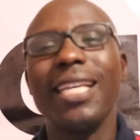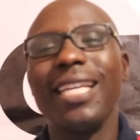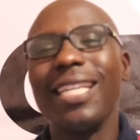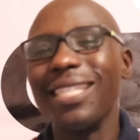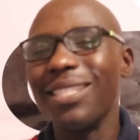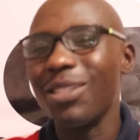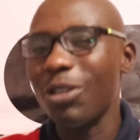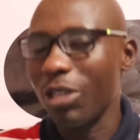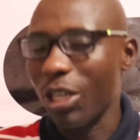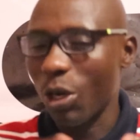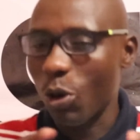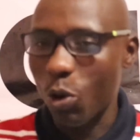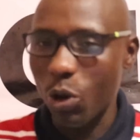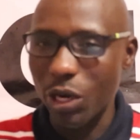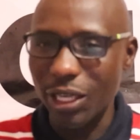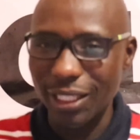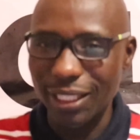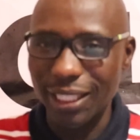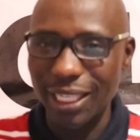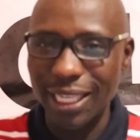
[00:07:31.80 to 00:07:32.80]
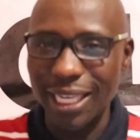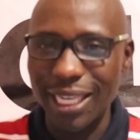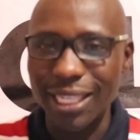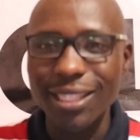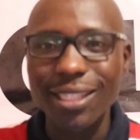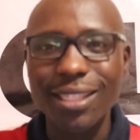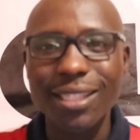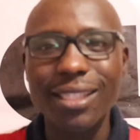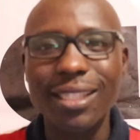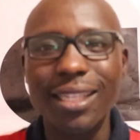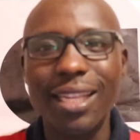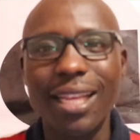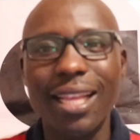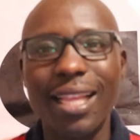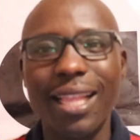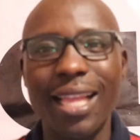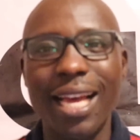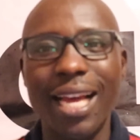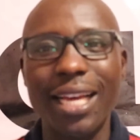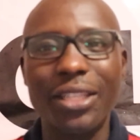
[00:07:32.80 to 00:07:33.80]
It is not a coincidence
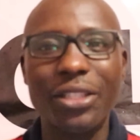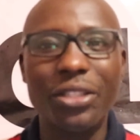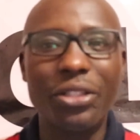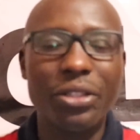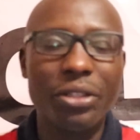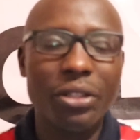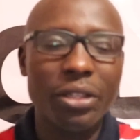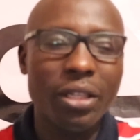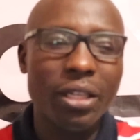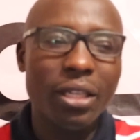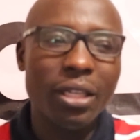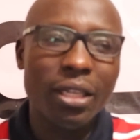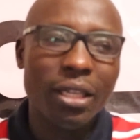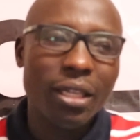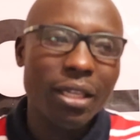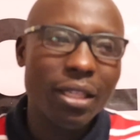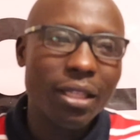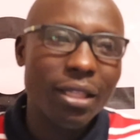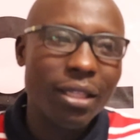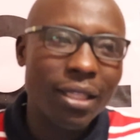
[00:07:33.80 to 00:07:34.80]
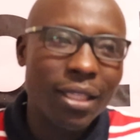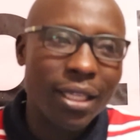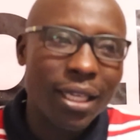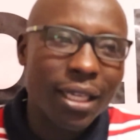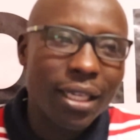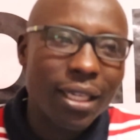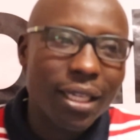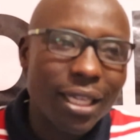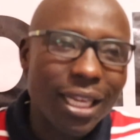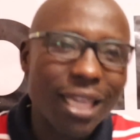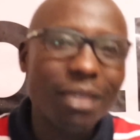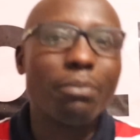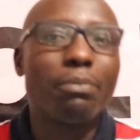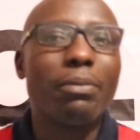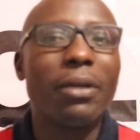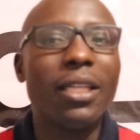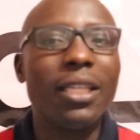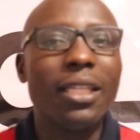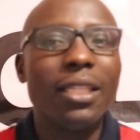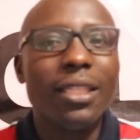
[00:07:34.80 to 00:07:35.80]
that the
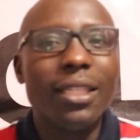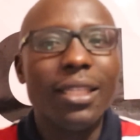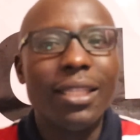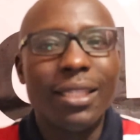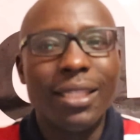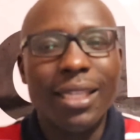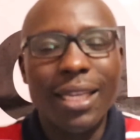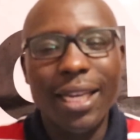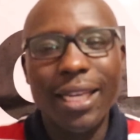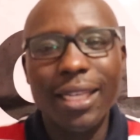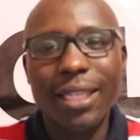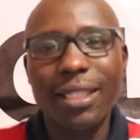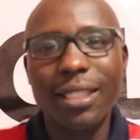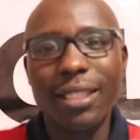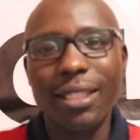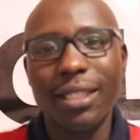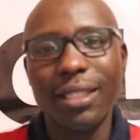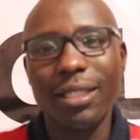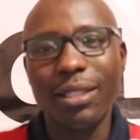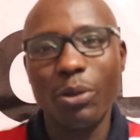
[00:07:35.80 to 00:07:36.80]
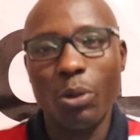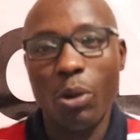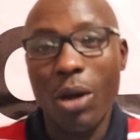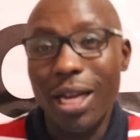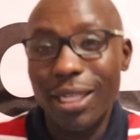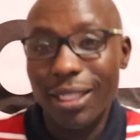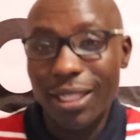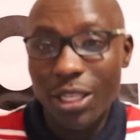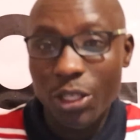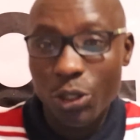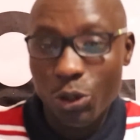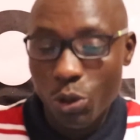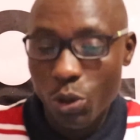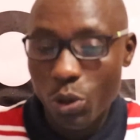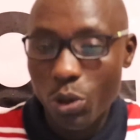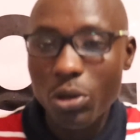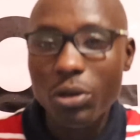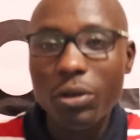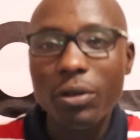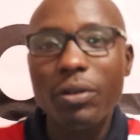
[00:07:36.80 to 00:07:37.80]
company is linked to Hassan
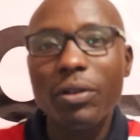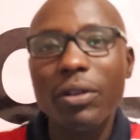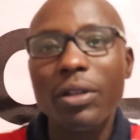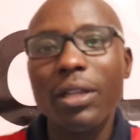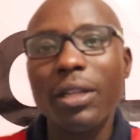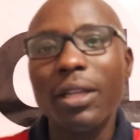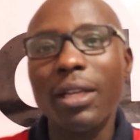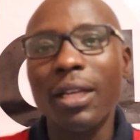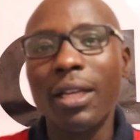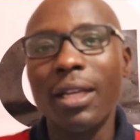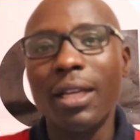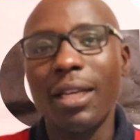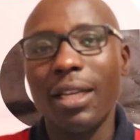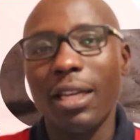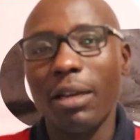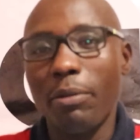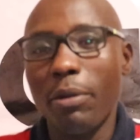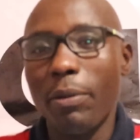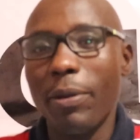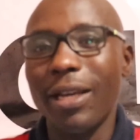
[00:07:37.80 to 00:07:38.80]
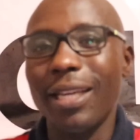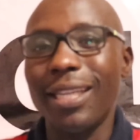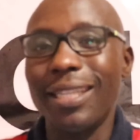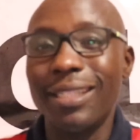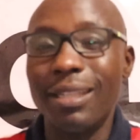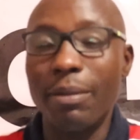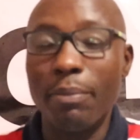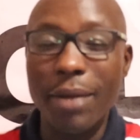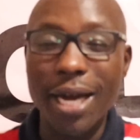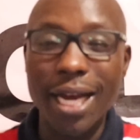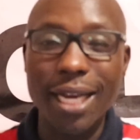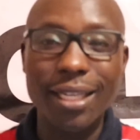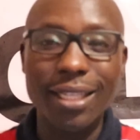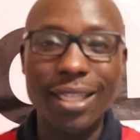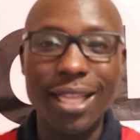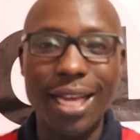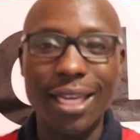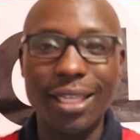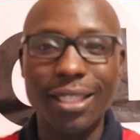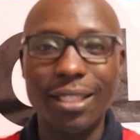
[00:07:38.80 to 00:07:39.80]
Joho. Remember, he is a
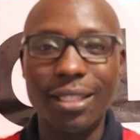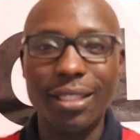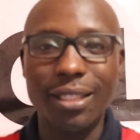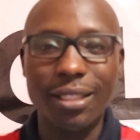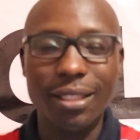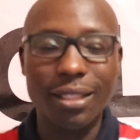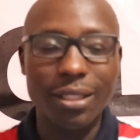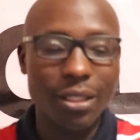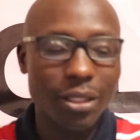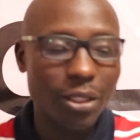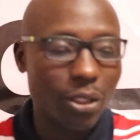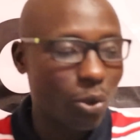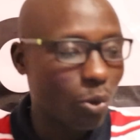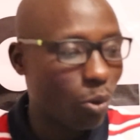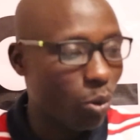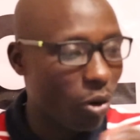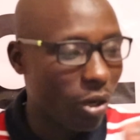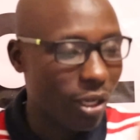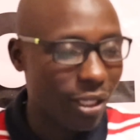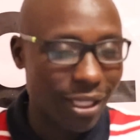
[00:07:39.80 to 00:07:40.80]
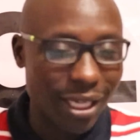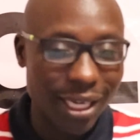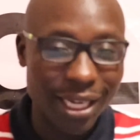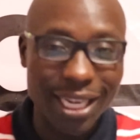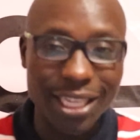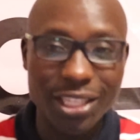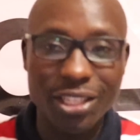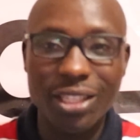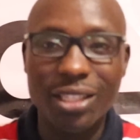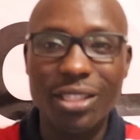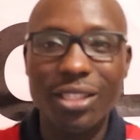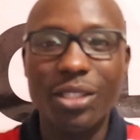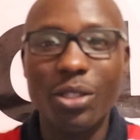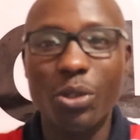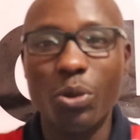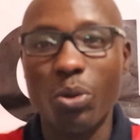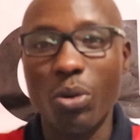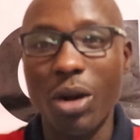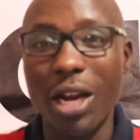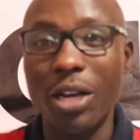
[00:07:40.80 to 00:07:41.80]
man that swore his
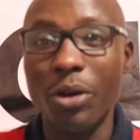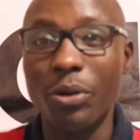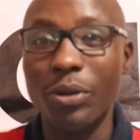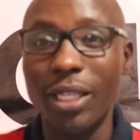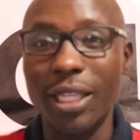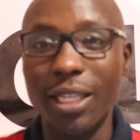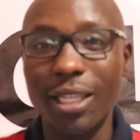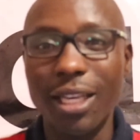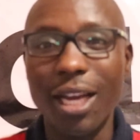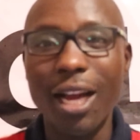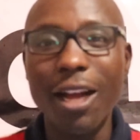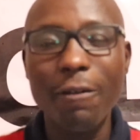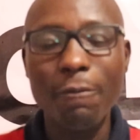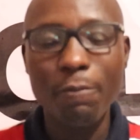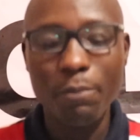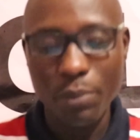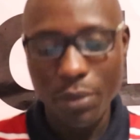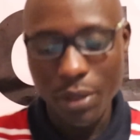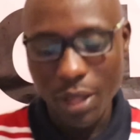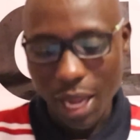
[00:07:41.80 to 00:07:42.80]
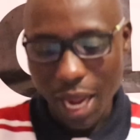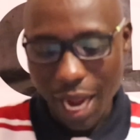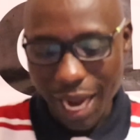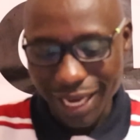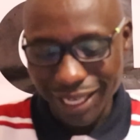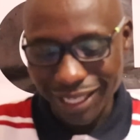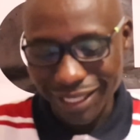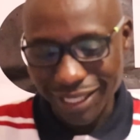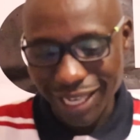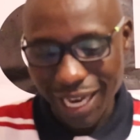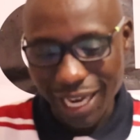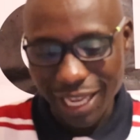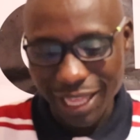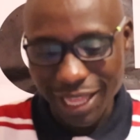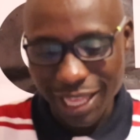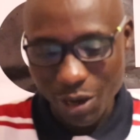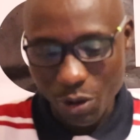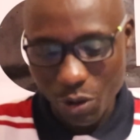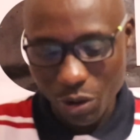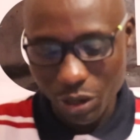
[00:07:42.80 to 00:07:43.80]
allegiance to Raila Odinga. I understand
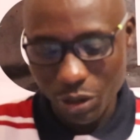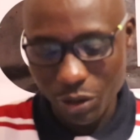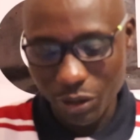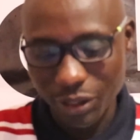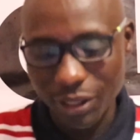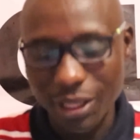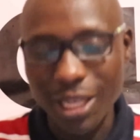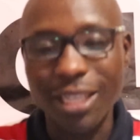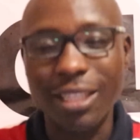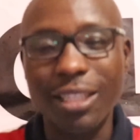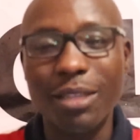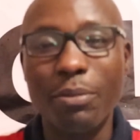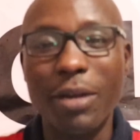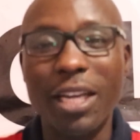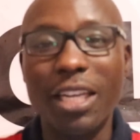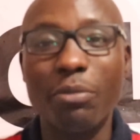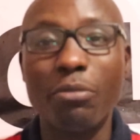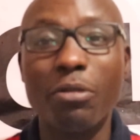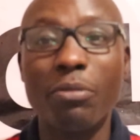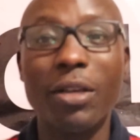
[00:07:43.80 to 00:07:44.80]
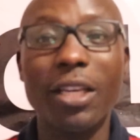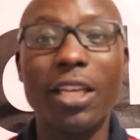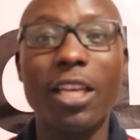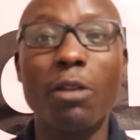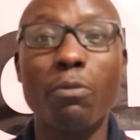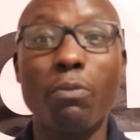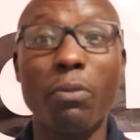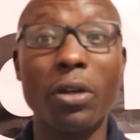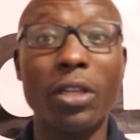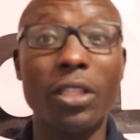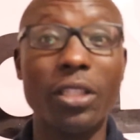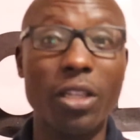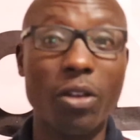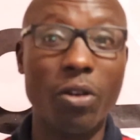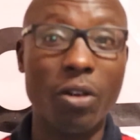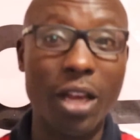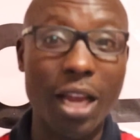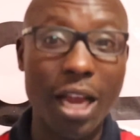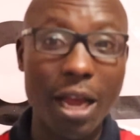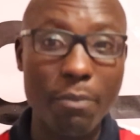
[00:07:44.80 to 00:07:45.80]
in the corridors that he might be making
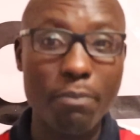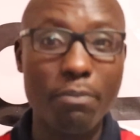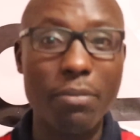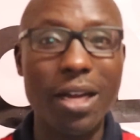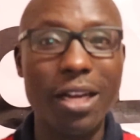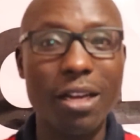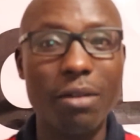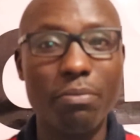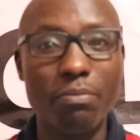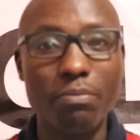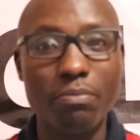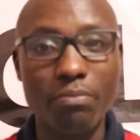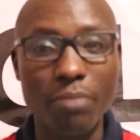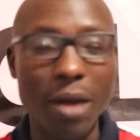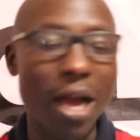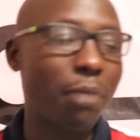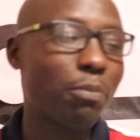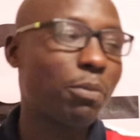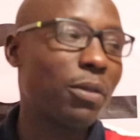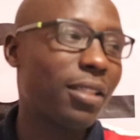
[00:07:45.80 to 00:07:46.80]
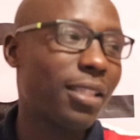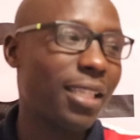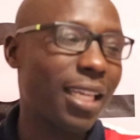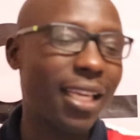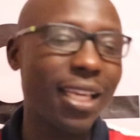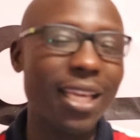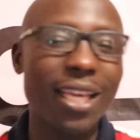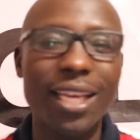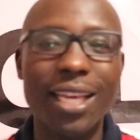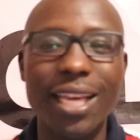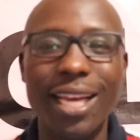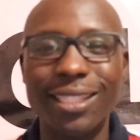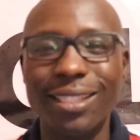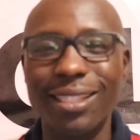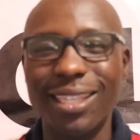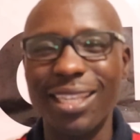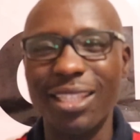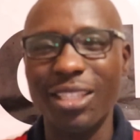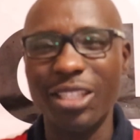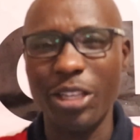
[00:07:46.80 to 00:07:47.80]
political comeback, perhaps seeking a
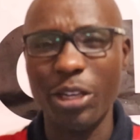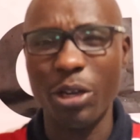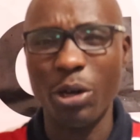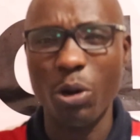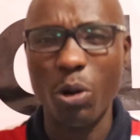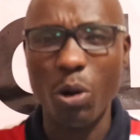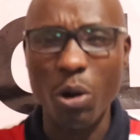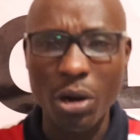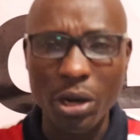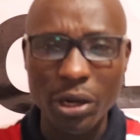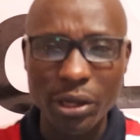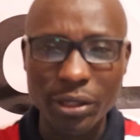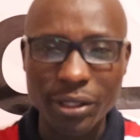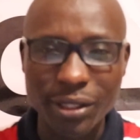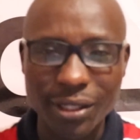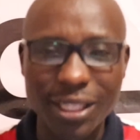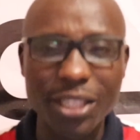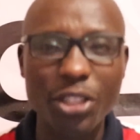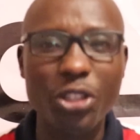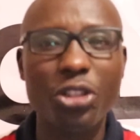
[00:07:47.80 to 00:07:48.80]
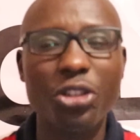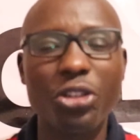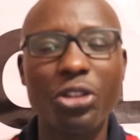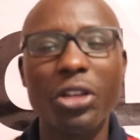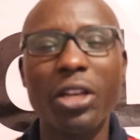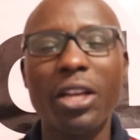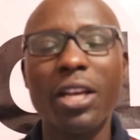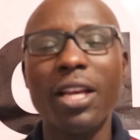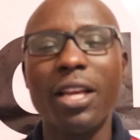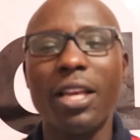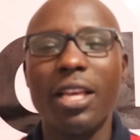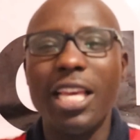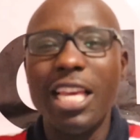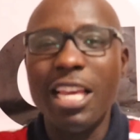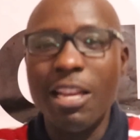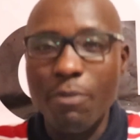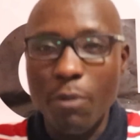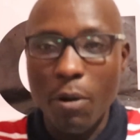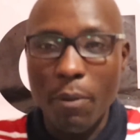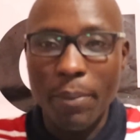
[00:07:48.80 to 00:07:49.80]
senatorial uh, seat
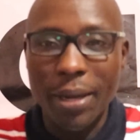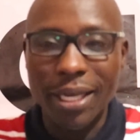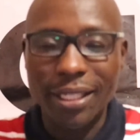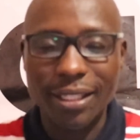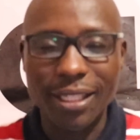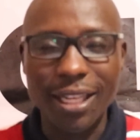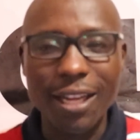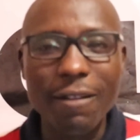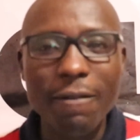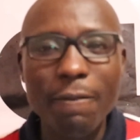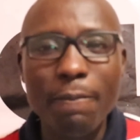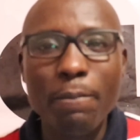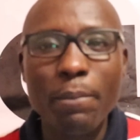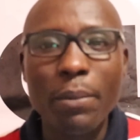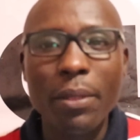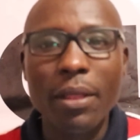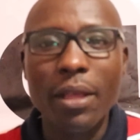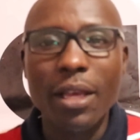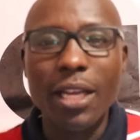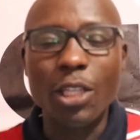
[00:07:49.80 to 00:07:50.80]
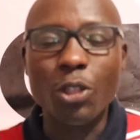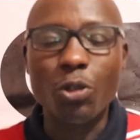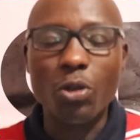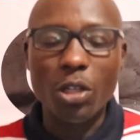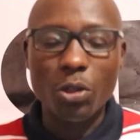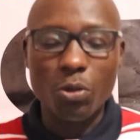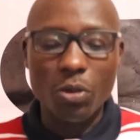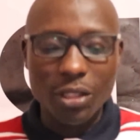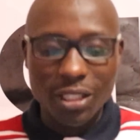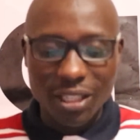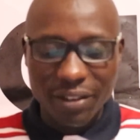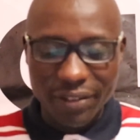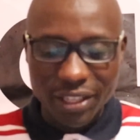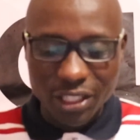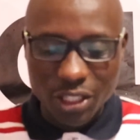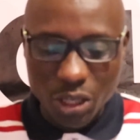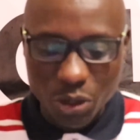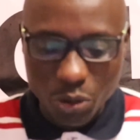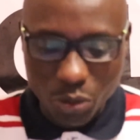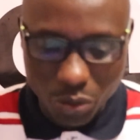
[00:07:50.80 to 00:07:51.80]
in Mombasa in
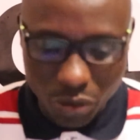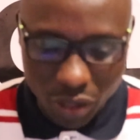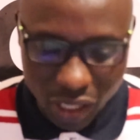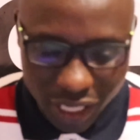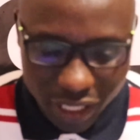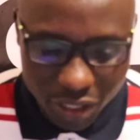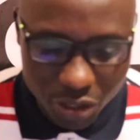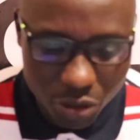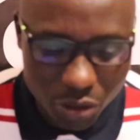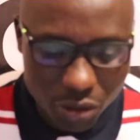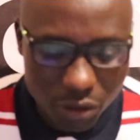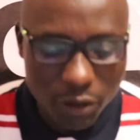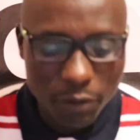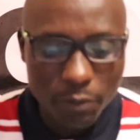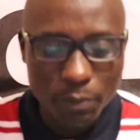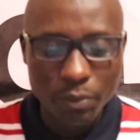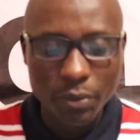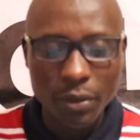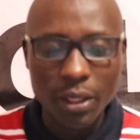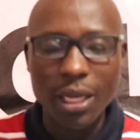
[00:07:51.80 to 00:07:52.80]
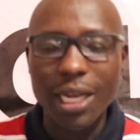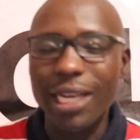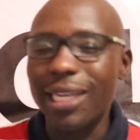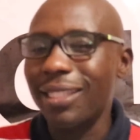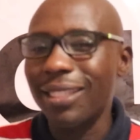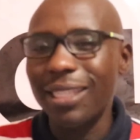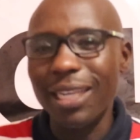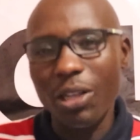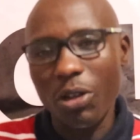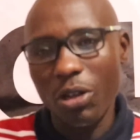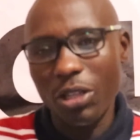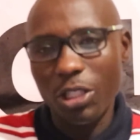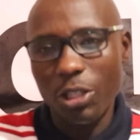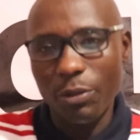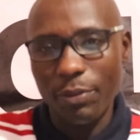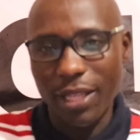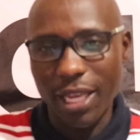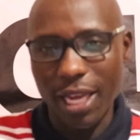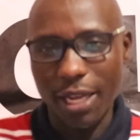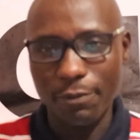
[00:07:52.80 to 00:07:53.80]
2027 general election, and is still going
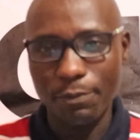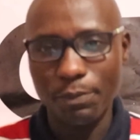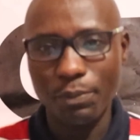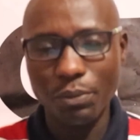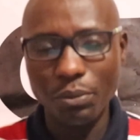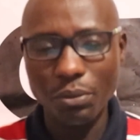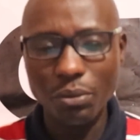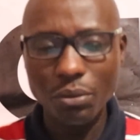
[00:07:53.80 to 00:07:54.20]
to be there.